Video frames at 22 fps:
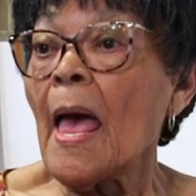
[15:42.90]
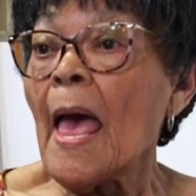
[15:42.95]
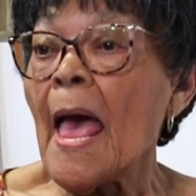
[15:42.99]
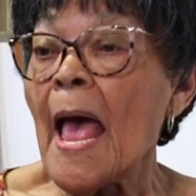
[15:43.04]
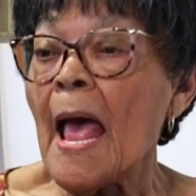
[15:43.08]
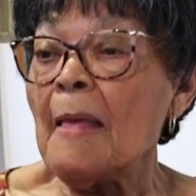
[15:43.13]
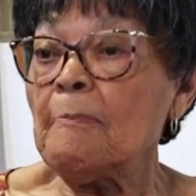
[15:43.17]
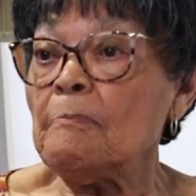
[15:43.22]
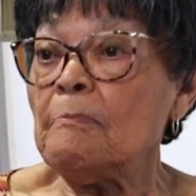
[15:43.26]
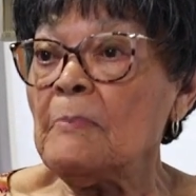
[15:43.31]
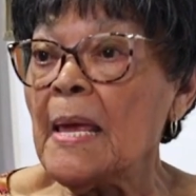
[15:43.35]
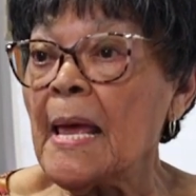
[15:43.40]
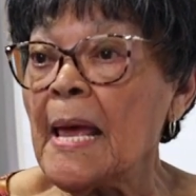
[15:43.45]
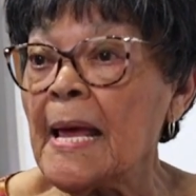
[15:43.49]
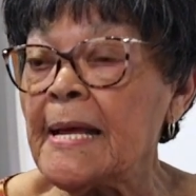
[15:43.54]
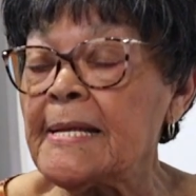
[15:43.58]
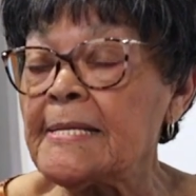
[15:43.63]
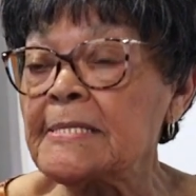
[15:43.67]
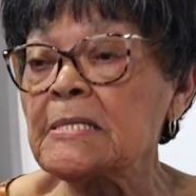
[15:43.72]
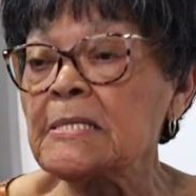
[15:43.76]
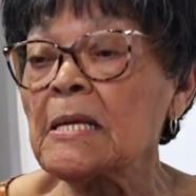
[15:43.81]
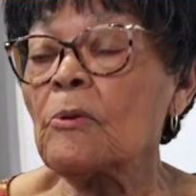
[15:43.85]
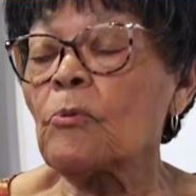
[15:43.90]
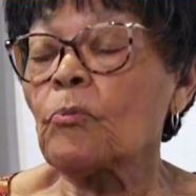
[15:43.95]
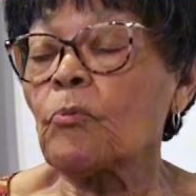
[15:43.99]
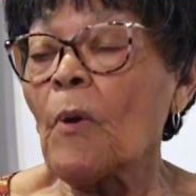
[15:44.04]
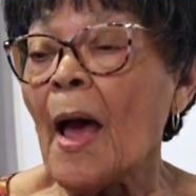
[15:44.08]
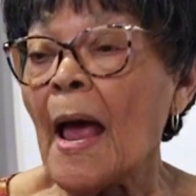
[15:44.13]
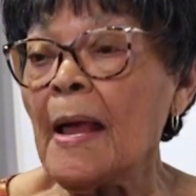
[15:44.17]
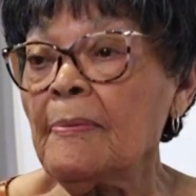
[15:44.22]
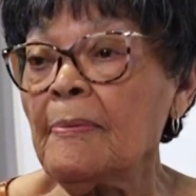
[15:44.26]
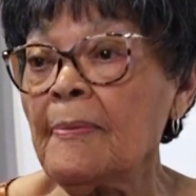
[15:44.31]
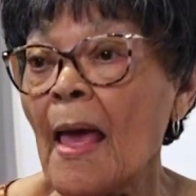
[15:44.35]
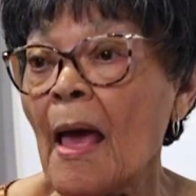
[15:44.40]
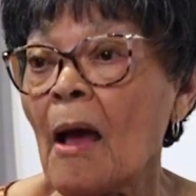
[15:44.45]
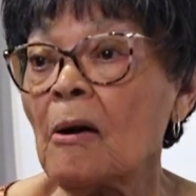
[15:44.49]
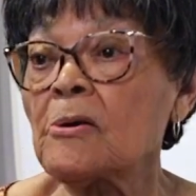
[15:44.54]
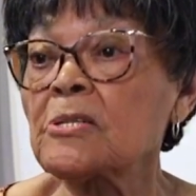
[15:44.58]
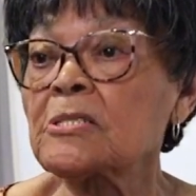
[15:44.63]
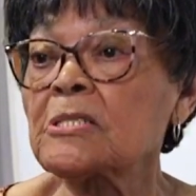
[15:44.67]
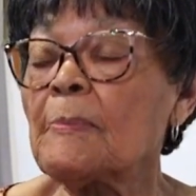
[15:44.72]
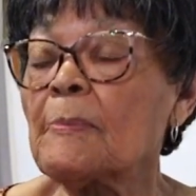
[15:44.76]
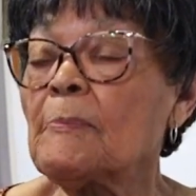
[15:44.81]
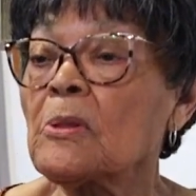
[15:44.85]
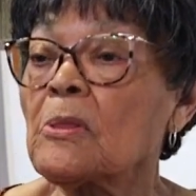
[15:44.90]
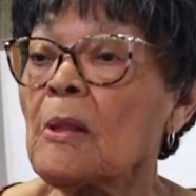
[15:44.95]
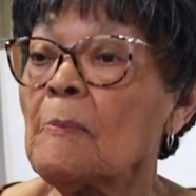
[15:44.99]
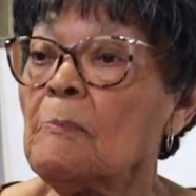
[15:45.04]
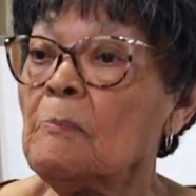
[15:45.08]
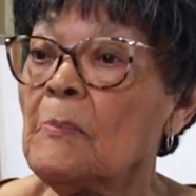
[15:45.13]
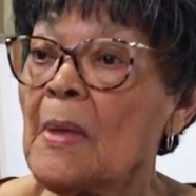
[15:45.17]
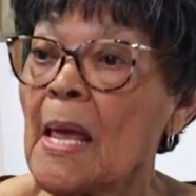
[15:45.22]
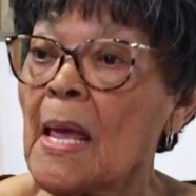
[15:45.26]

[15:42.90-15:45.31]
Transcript: And men's right now, some of the